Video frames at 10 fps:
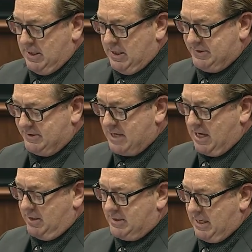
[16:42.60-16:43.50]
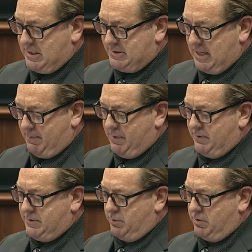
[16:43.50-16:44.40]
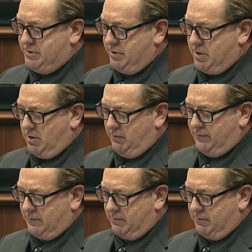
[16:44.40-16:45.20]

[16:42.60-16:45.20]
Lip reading: is to take a step towards your goals.